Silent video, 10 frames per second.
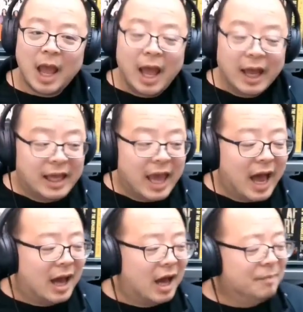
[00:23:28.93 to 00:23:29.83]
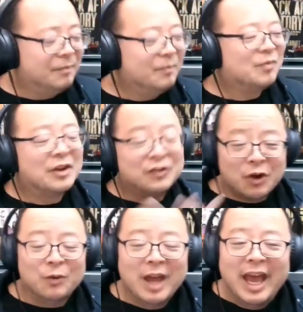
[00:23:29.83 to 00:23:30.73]
Yeah.
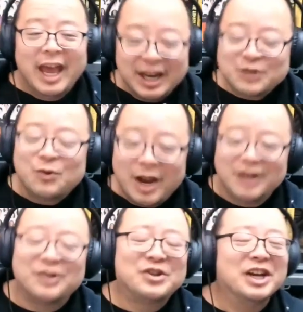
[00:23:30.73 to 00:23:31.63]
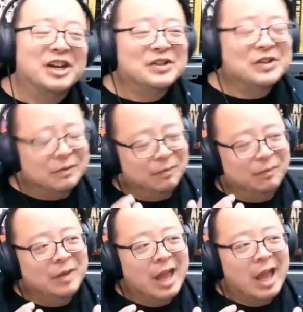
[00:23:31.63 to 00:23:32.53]
So it is quite interesting because,
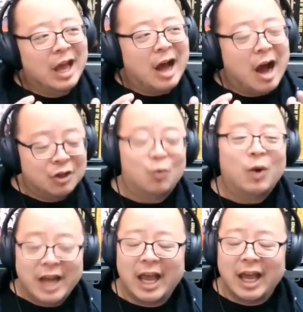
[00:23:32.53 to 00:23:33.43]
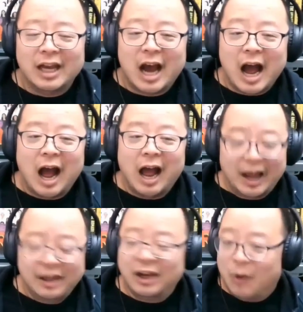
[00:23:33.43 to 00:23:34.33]
on the one hand,
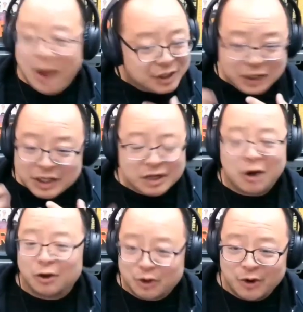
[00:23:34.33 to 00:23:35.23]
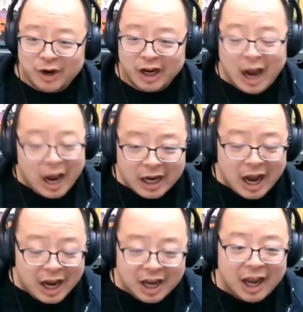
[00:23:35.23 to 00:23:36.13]
just as a cultural critic,
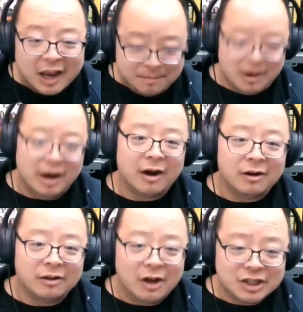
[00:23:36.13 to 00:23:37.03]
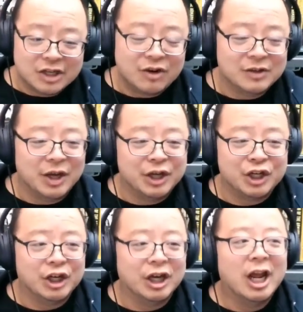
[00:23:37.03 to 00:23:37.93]
I admire Lost in
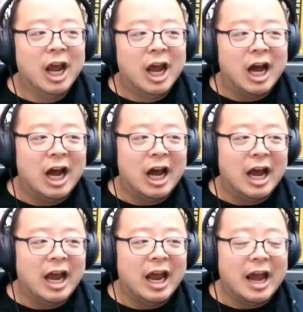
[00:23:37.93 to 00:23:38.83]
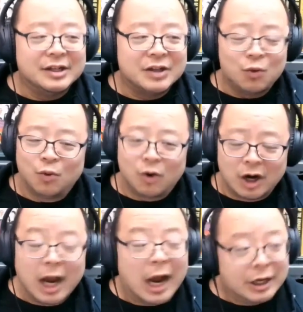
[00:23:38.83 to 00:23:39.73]
Translation as a
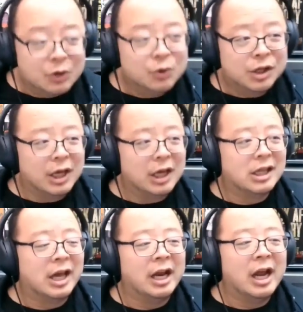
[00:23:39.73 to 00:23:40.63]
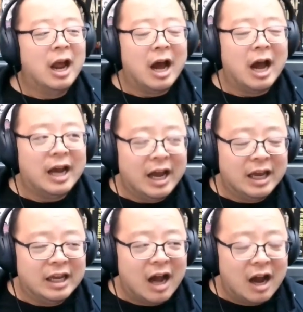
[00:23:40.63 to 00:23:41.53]
work. I do think that
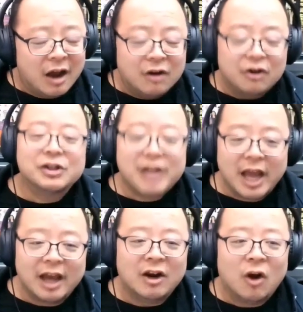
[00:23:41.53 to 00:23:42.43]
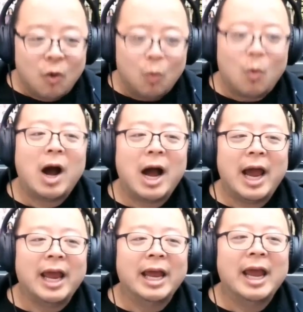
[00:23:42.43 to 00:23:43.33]
I understand
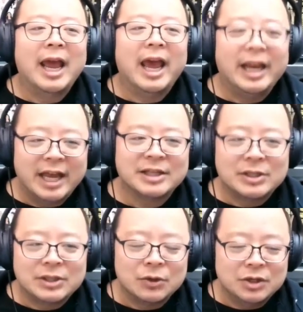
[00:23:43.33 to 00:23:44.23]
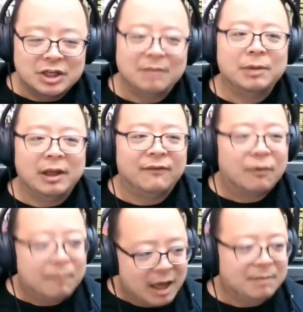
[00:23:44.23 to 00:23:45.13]
why it hits so deeply
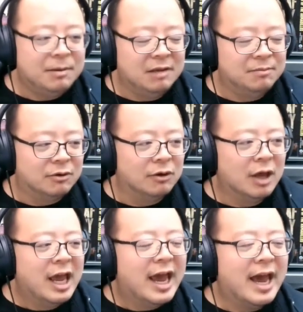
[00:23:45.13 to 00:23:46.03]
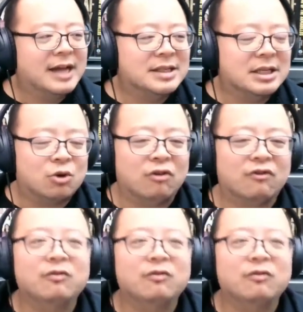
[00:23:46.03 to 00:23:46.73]
for many people as this sort of